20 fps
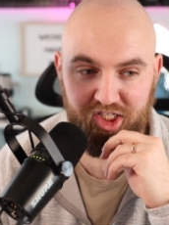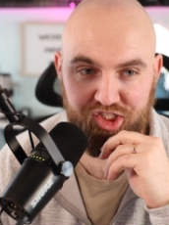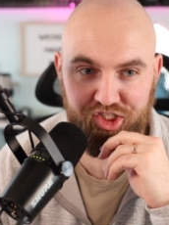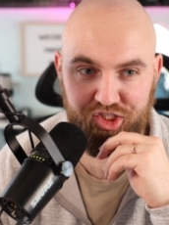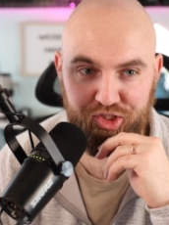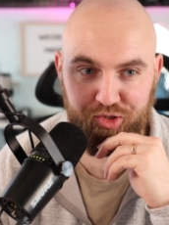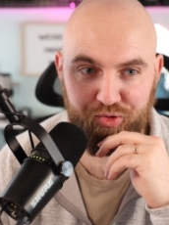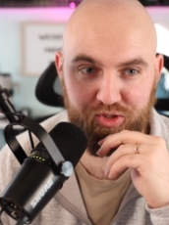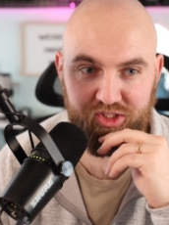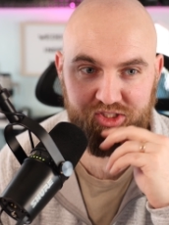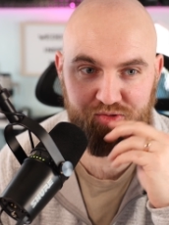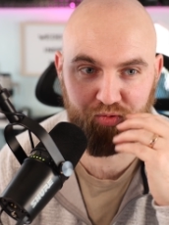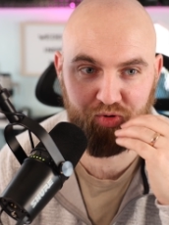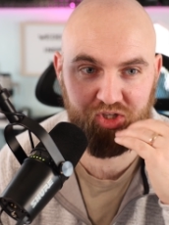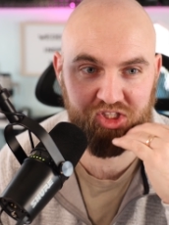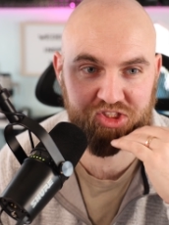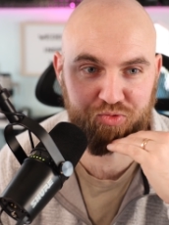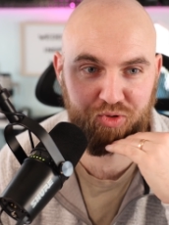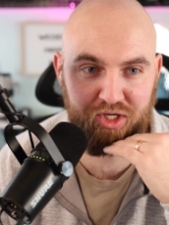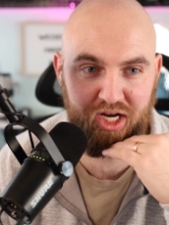too. It's
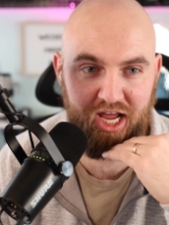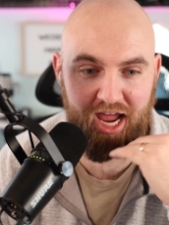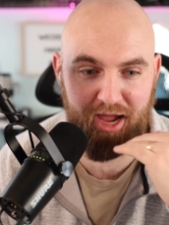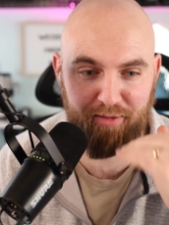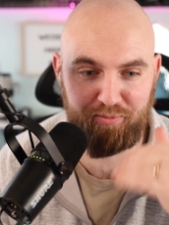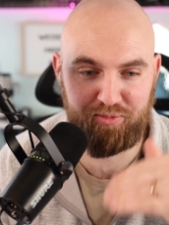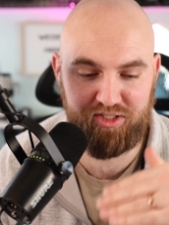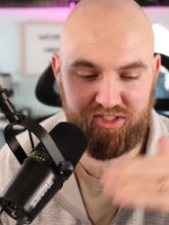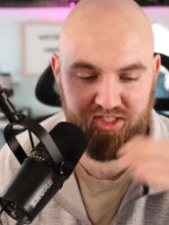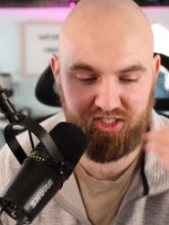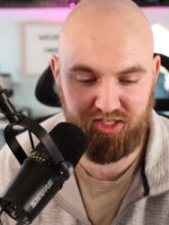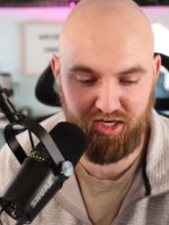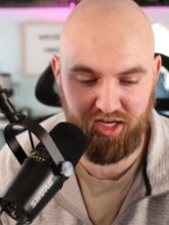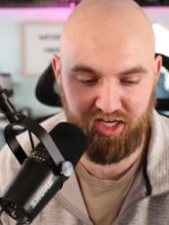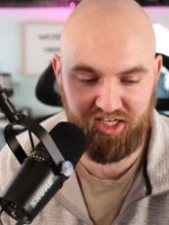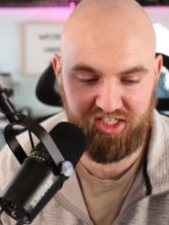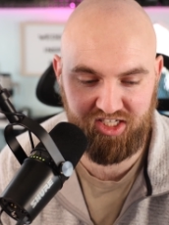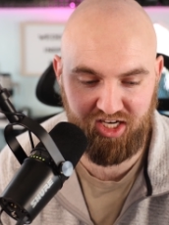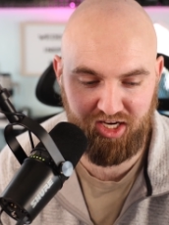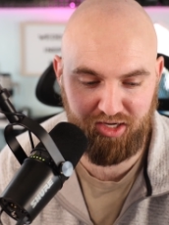worse when it happens at
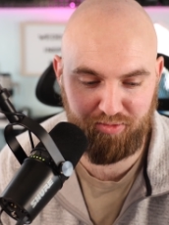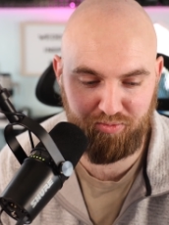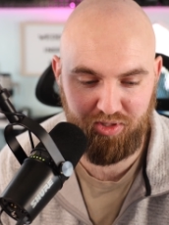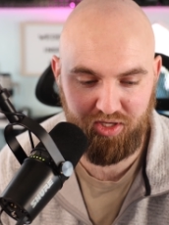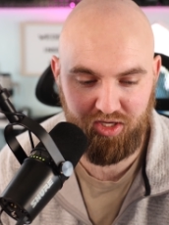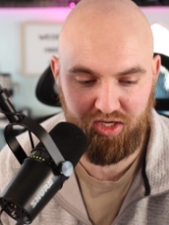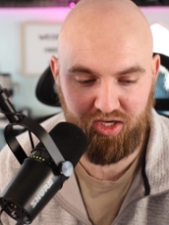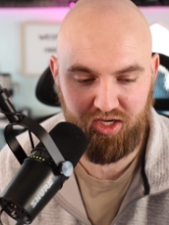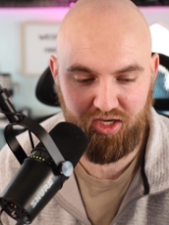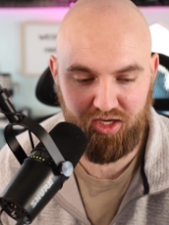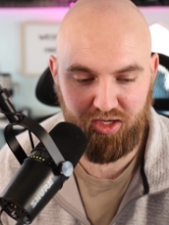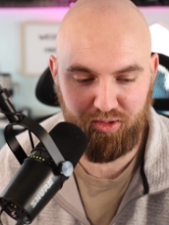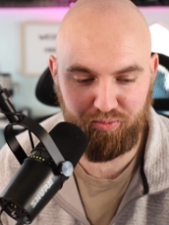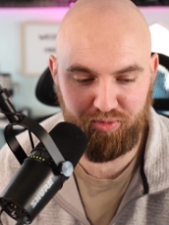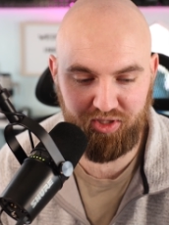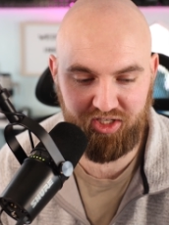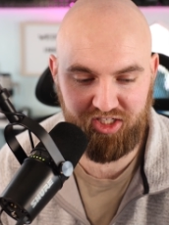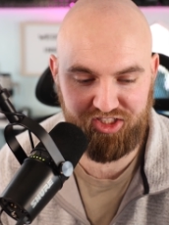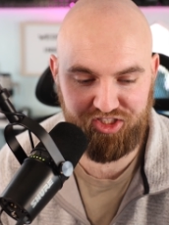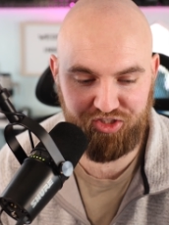nighttime
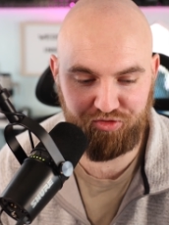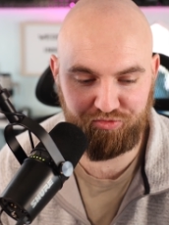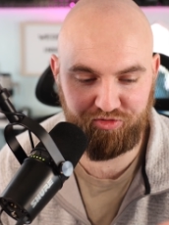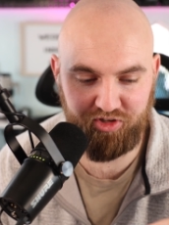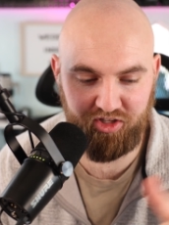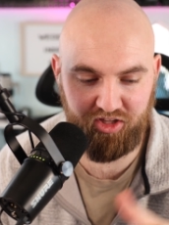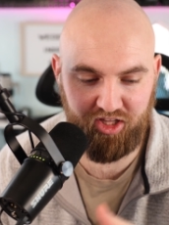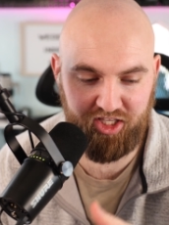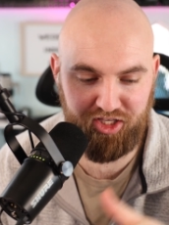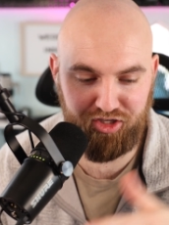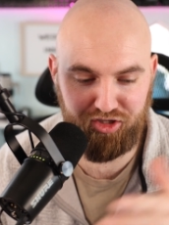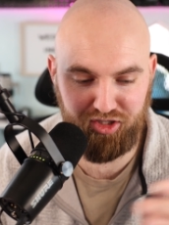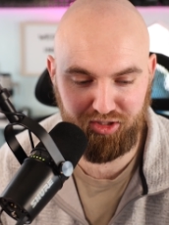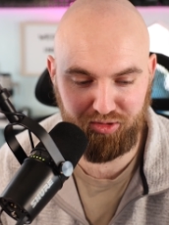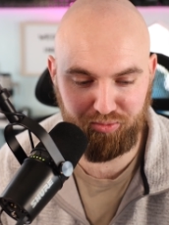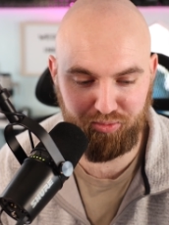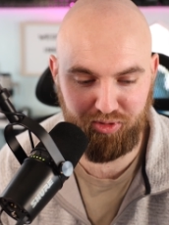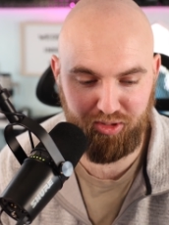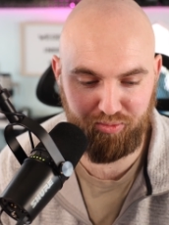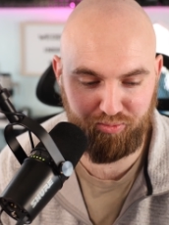because you feel like you need to
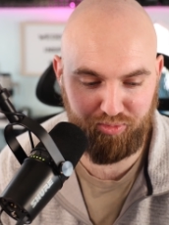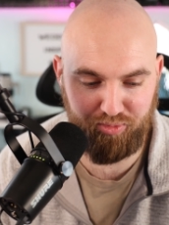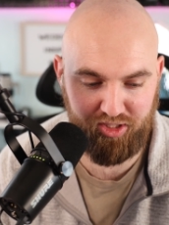be in bed